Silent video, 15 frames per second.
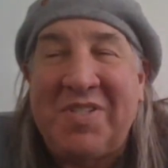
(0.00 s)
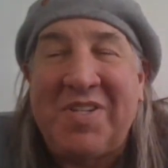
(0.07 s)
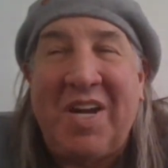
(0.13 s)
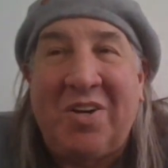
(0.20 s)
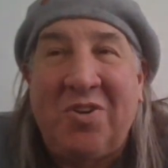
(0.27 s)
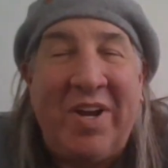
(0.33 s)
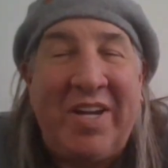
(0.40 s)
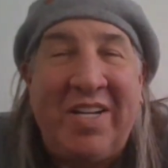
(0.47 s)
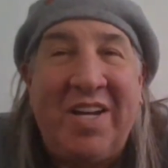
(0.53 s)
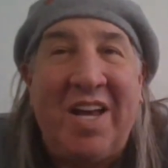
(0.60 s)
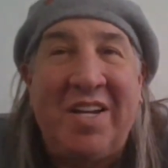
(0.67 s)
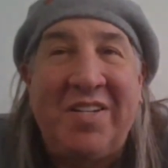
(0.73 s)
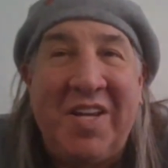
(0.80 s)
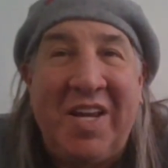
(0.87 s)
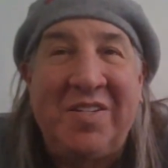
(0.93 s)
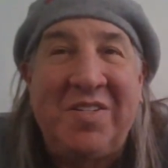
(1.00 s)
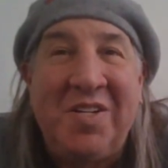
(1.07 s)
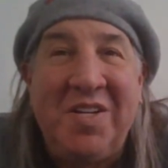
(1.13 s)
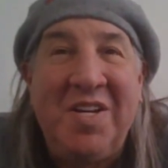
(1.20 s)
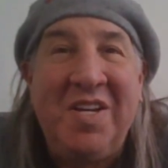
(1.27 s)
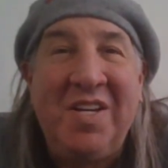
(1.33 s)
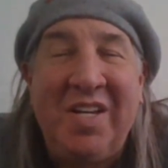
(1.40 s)
It's got great
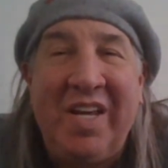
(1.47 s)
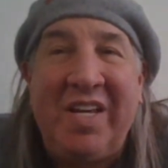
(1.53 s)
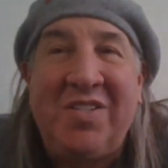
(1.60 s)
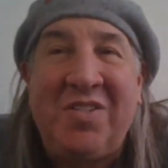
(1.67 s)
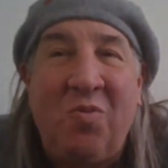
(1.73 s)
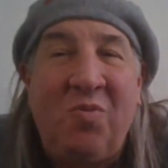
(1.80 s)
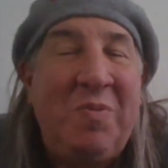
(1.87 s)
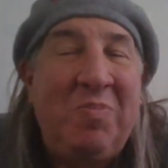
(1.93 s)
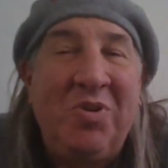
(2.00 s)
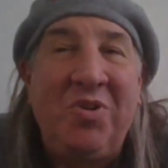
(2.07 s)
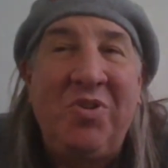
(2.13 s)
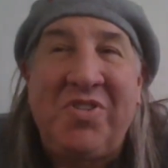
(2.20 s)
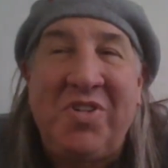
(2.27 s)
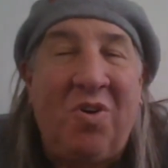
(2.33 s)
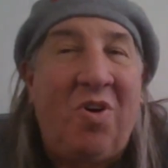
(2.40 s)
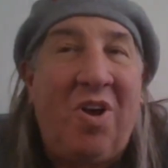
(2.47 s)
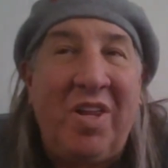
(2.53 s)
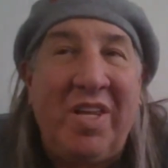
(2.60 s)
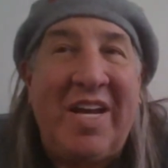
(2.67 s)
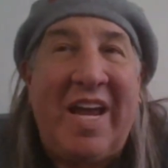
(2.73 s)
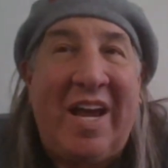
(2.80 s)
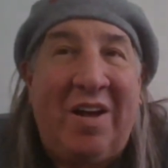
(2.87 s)
content. It's we produced it
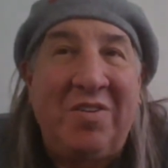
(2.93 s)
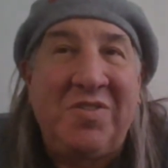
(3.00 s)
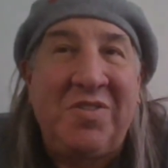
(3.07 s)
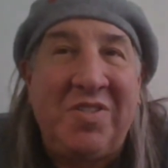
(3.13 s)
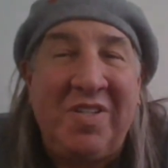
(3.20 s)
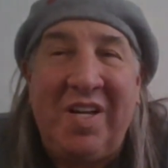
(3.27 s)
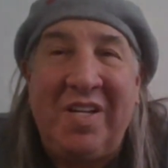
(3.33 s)
all in house.